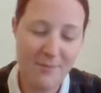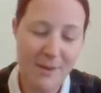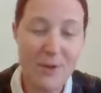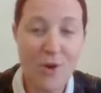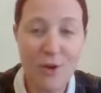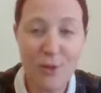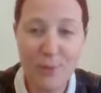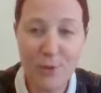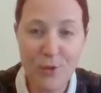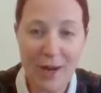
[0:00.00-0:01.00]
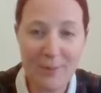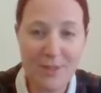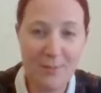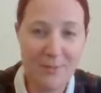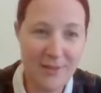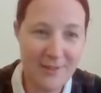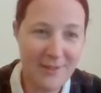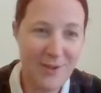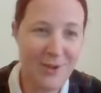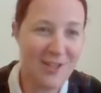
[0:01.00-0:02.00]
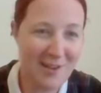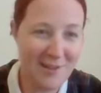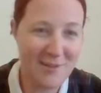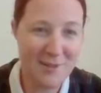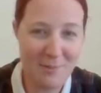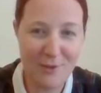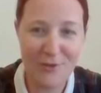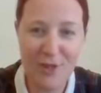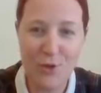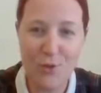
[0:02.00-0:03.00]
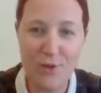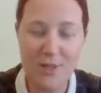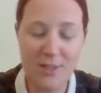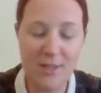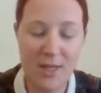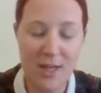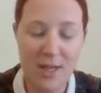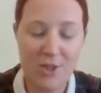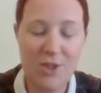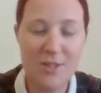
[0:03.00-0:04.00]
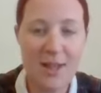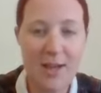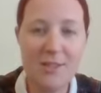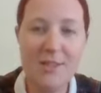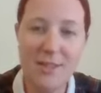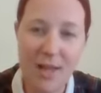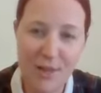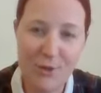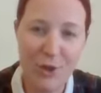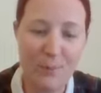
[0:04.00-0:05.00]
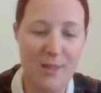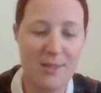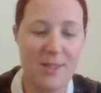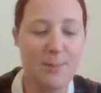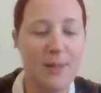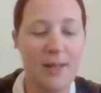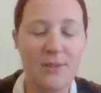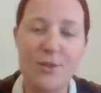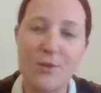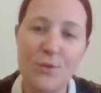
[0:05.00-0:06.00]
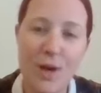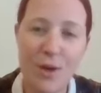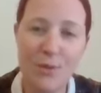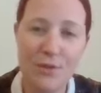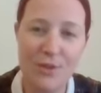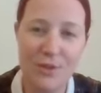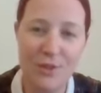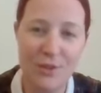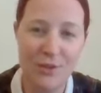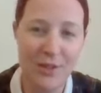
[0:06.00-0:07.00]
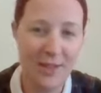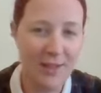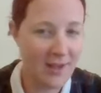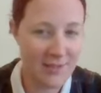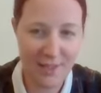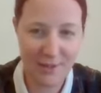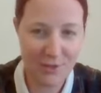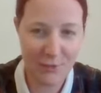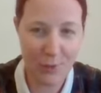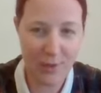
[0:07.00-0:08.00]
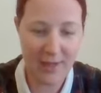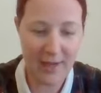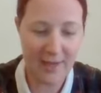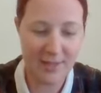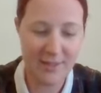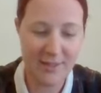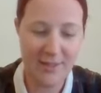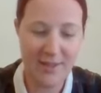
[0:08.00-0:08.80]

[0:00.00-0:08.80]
maybe gone on a program or something, or taken some of the free courses, just to actually sit and do a business plan, to know how to do a sales forecast.